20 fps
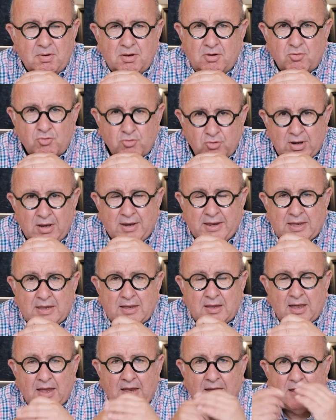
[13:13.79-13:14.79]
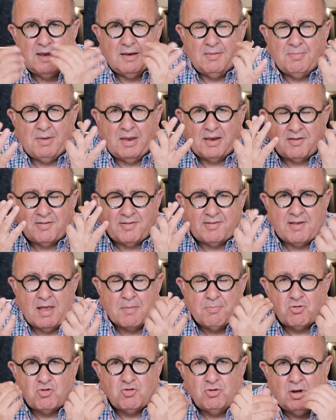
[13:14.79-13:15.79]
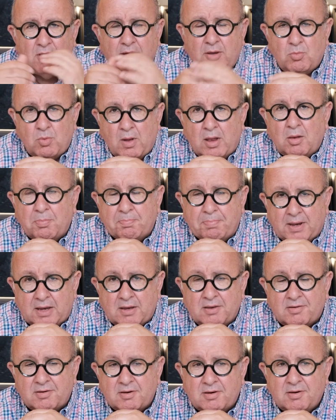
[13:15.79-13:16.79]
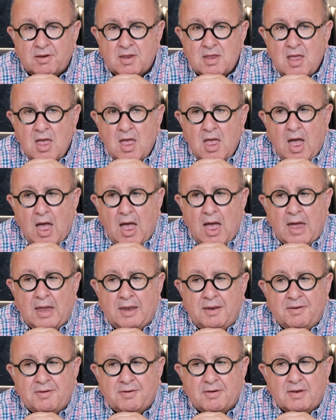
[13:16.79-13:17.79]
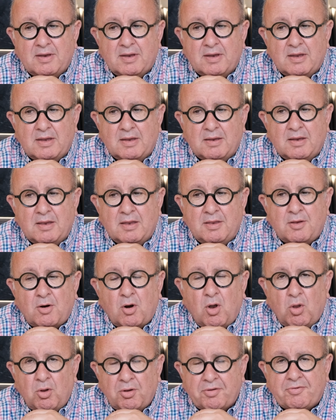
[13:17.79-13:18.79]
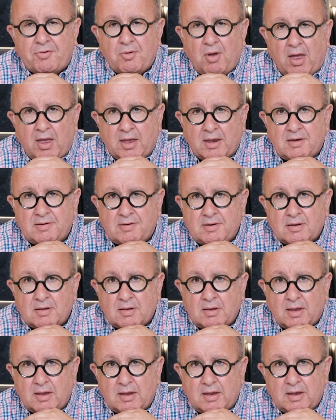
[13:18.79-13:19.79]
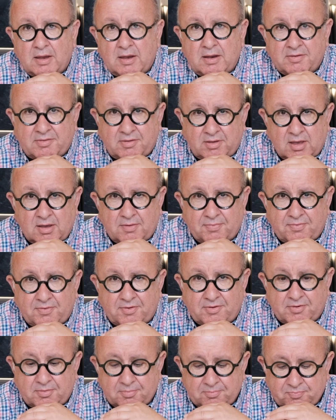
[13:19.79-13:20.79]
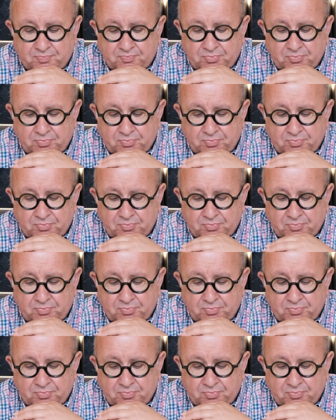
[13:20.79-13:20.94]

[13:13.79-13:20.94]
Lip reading: really exceptionally well painted, and they're also ideal as gifts.